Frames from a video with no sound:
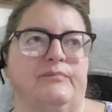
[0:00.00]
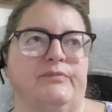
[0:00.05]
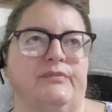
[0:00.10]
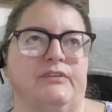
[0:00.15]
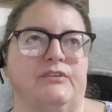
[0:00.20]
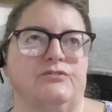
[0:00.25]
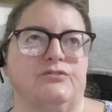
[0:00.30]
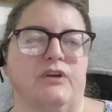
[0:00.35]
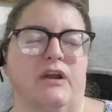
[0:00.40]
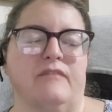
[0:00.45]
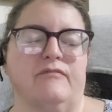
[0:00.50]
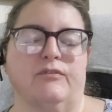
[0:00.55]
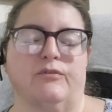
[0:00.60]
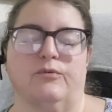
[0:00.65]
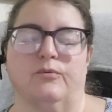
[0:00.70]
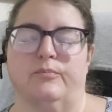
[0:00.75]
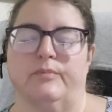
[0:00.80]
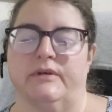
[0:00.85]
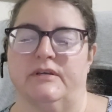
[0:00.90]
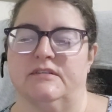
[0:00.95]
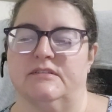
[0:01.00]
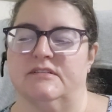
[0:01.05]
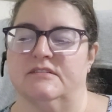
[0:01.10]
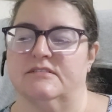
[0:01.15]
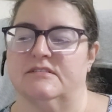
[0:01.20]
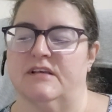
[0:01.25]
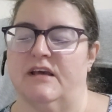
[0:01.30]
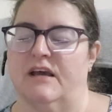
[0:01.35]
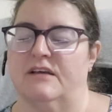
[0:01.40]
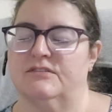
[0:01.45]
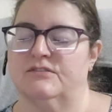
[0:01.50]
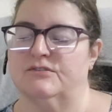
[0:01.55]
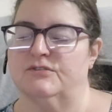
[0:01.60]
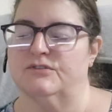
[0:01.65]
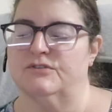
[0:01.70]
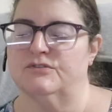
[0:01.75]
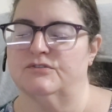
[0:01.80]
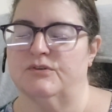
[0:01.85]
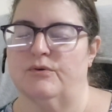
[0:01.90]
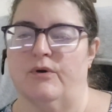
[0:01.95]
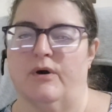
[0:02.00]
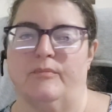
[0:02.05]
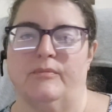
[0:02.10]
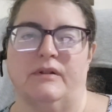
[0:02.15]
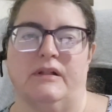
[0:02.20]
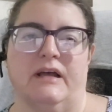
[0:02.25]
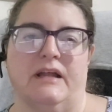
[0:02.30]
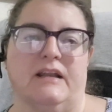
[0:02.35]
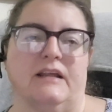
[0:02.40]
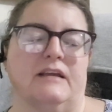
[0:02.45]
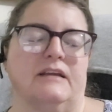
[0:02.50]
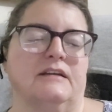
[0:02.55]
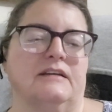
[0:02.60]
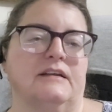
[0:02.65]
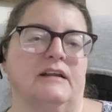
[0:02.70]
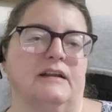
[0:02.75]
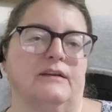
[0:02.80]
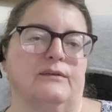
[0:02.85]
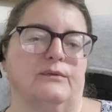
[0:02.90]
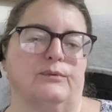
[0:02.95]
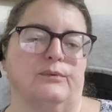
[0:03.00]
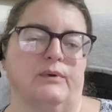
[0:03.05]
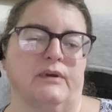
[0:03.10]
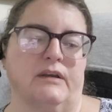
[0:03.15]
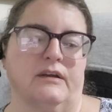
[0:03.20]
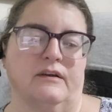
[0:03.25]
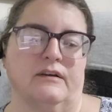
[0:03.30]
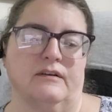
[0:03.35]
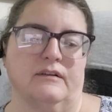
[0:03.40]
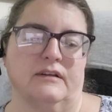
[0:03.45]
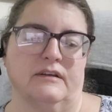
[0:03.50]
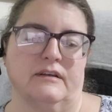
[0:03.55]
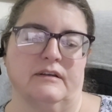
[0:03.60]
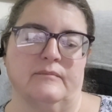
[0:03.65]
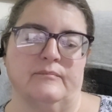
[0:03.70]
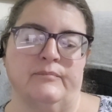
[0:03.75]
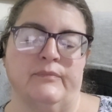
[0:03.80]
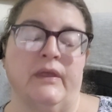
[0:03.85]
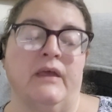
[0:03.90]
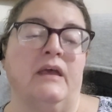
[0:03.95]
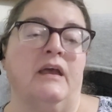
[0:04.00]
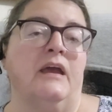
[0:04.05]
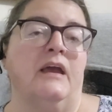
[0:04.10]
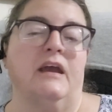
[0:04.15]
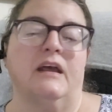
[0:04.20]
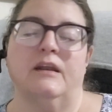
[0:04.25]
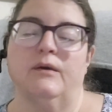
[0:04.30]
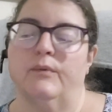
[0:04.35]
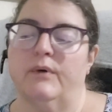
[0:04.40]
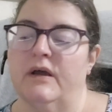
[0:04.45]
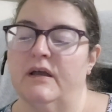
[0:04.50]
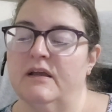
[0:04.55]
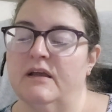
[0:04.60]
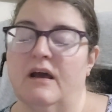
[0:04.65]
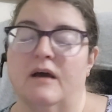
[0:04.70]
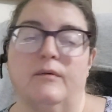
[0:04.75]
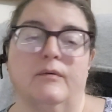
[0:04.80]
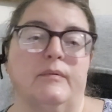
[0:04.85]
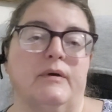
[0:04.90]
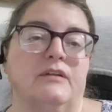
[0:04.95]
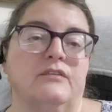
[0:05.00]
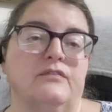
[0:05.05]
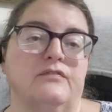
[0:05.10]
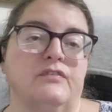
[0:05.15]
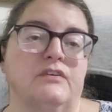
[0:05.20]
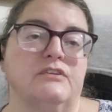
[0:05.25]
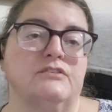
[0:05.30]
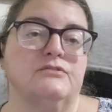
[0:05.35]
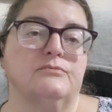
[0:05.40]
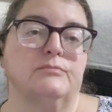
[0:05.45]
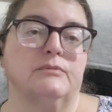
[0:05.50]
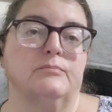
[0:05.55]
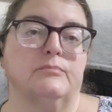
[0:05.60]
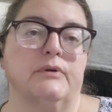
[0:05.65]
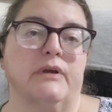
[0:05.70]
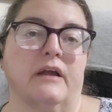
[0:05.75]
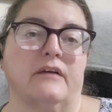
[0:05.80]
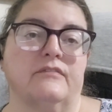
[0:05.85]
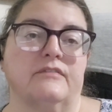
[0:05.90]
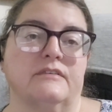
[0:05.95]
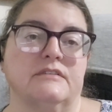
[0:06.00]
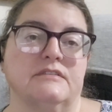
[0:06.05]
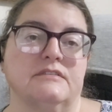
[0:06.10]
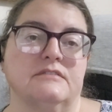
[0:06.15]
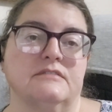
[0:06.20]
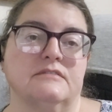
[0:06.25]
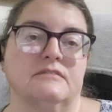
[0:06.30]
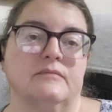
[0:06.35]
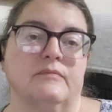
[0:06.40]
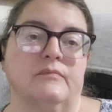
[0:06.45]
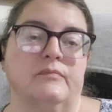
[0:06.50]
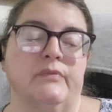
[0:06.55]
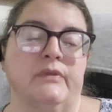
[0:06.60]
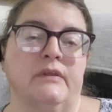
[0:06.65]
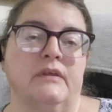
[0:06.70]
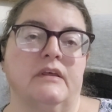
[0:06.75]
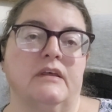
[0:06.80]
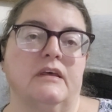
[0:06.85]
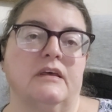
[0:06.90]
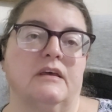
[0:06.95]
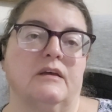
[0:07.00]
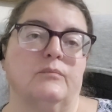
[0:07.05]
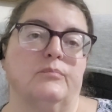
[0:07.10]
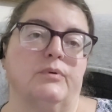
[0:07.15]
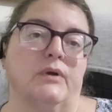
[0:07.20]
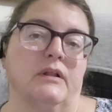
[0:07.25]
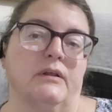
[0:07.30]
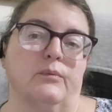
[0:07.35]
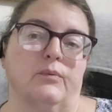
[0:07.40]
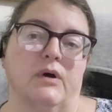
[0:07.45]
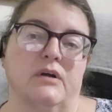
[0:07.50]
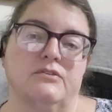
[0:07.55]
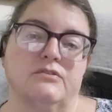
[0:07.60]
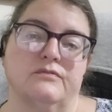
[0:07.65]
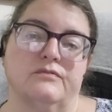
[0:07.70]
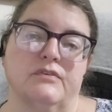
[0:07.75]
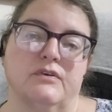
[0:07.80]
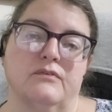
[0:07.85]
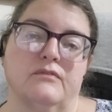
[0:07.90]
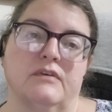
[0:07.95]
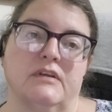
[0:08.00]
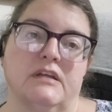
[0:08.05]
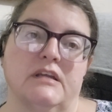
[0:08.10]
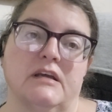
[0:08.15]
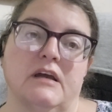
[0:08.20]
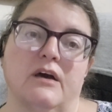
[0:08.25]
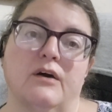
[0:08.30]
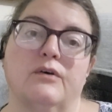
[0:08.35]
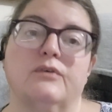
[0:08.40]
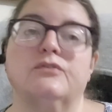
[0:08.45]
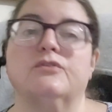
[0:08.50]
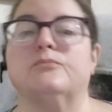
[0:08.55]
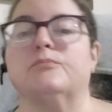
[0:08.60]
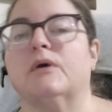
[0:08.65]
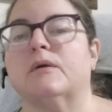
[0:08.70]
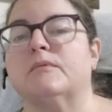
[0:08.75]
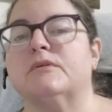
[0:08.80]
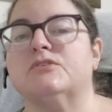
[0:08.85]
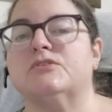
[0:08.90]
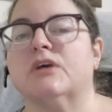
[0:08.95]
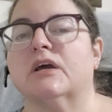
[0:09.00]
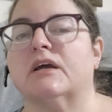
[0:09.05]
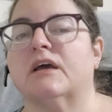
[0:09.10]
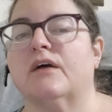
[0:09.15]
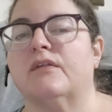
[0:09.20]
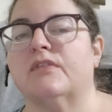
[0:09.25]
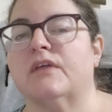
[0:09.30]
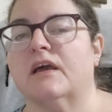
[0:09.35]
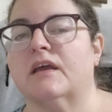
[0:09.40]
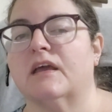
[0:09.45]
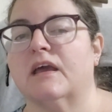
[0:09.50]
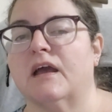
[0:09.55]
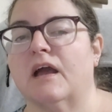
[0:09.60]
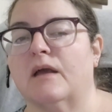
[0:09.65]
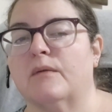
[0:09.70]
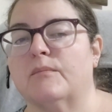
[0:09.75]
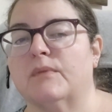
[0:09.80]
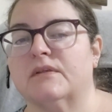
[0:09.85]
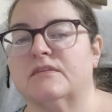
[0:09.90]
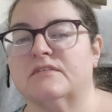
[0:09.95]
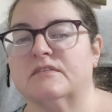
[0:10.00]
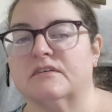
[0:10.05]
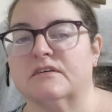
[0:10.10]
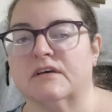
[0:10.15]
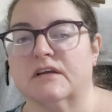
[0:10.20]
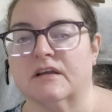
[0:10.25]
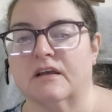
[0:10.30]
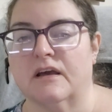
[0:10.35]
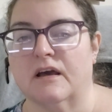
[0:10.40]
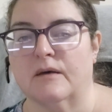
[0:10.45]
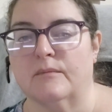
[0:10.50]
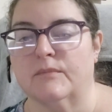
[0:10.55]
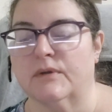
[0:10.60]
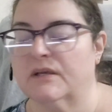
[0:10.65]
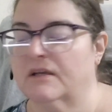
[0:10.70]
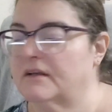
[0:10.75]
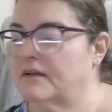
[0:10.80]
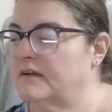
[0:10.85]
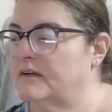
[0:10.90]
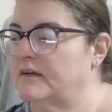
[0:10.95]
the traffic will be a disaster. So I'm glad to get it out of the way early. Anyway, I'm about to finish my breakfast and probably watch a few videos and maybe check out that game my son got me.